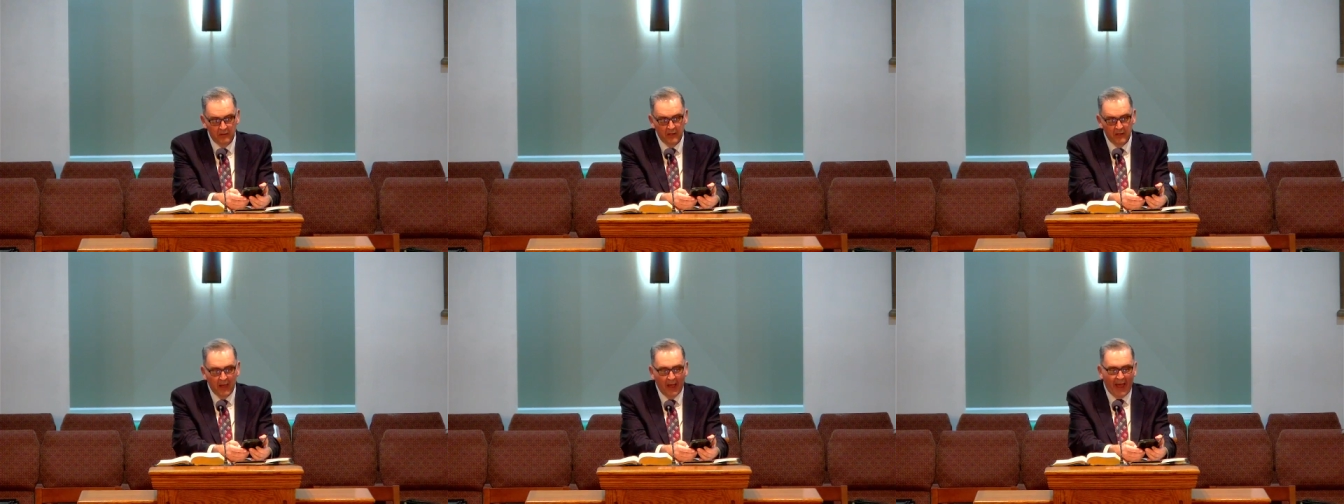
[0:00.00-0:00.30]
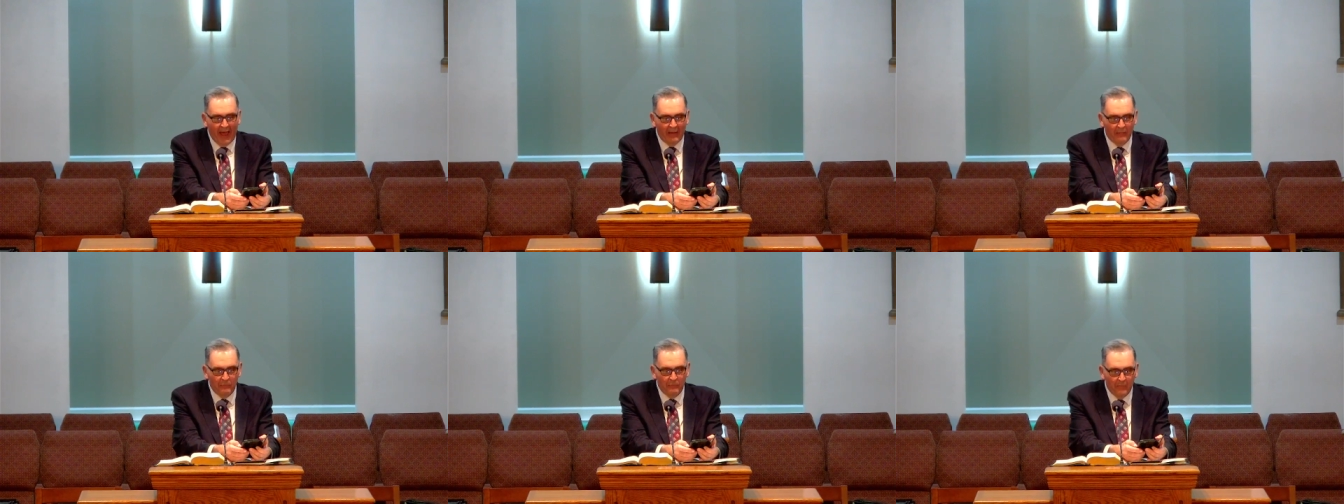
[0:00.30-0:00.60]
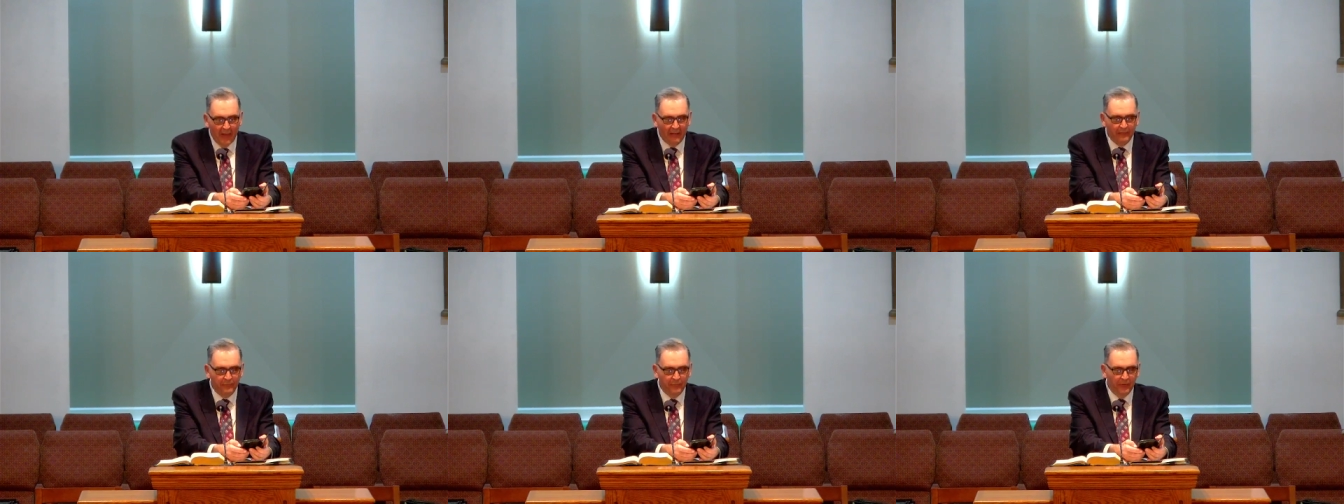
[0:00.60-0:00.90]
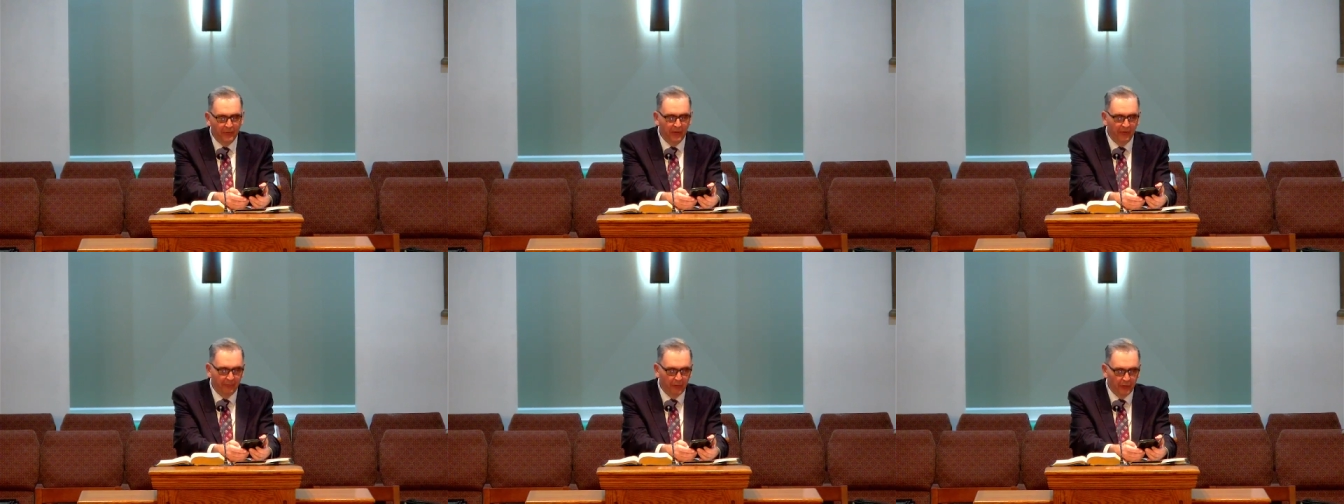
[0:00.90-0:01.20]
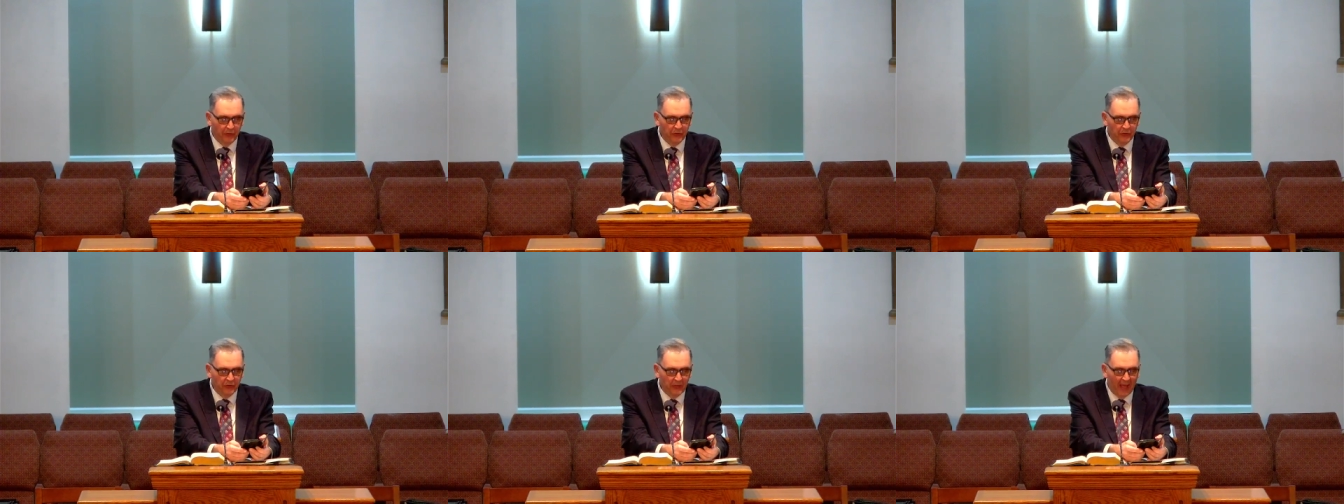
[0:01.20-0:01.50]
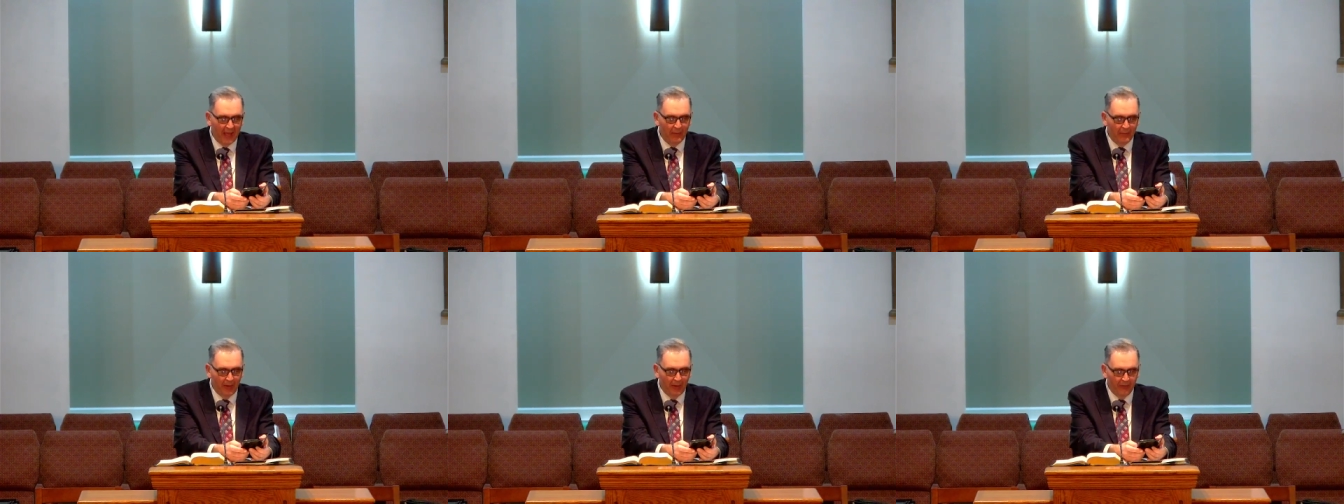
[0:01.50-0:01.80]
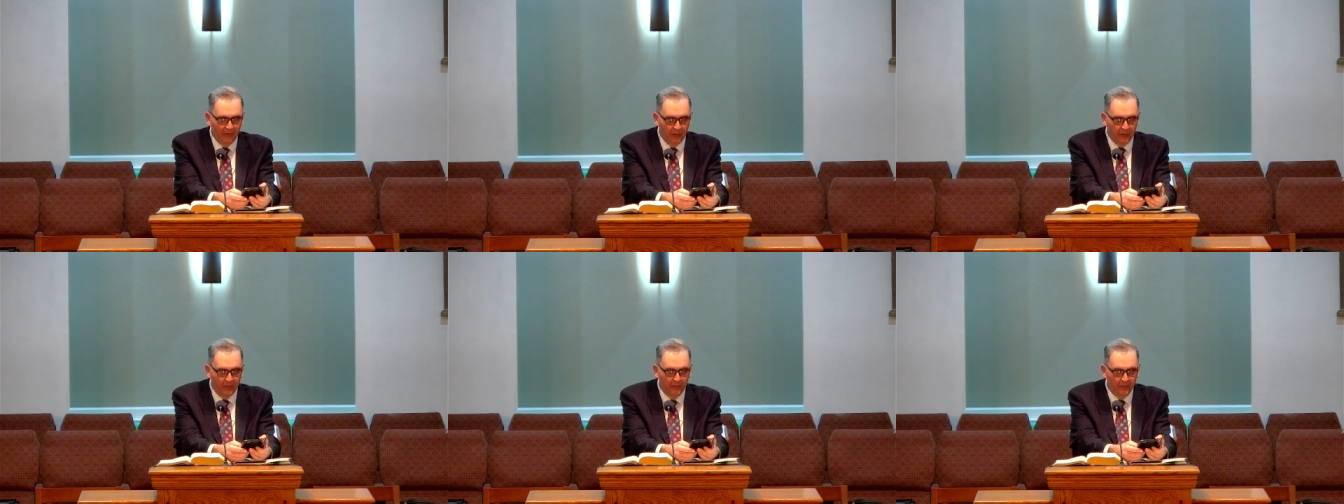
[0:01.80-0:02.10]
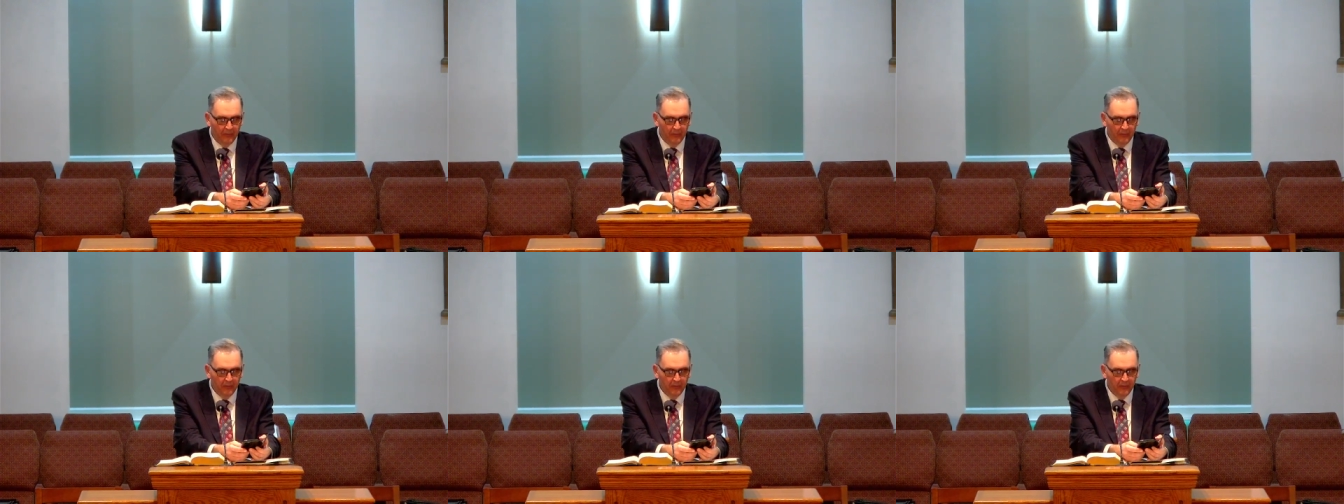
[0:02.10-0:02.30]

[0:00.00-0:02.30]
I met for the first time ever